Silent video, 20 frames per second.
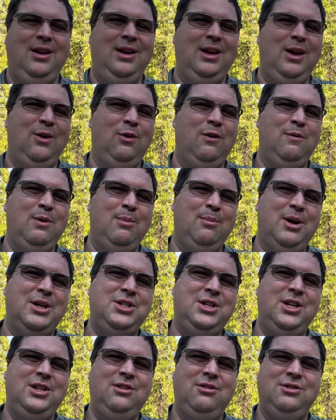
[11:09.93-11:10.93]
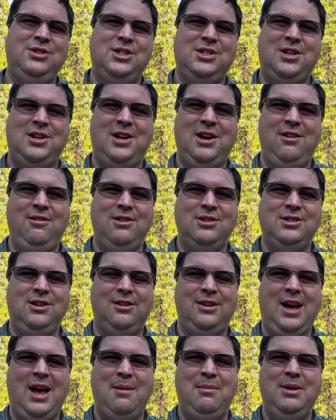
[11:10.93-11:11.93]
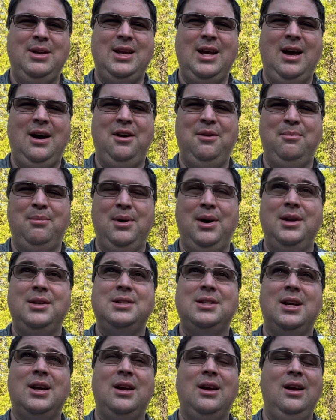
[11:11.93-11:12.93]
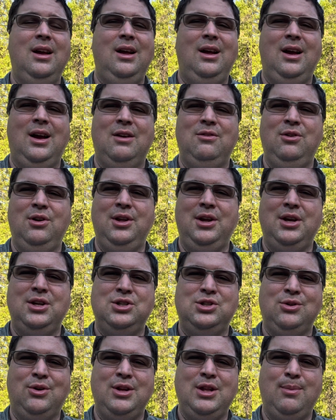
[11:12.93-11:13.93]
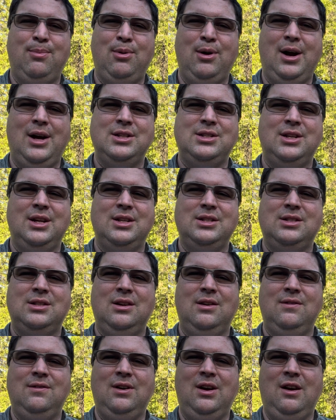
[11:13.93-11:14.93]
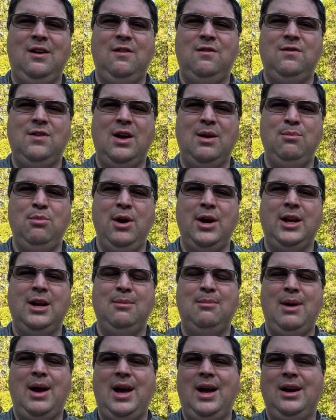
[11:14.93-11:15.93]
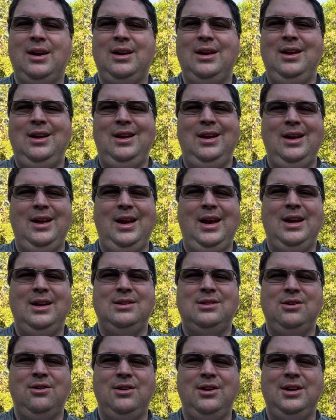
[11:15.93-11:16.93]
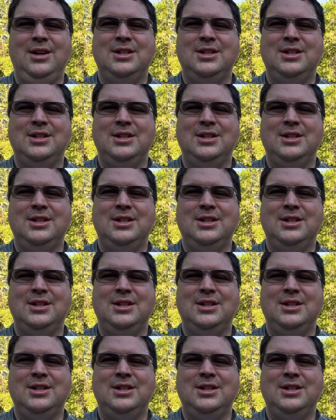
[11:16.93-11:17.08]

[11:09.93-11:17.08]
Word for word: It would have been much easier just to tear this little cabin down, but uh, I really enjoyed the process of, of uh, bringing it back and turn it into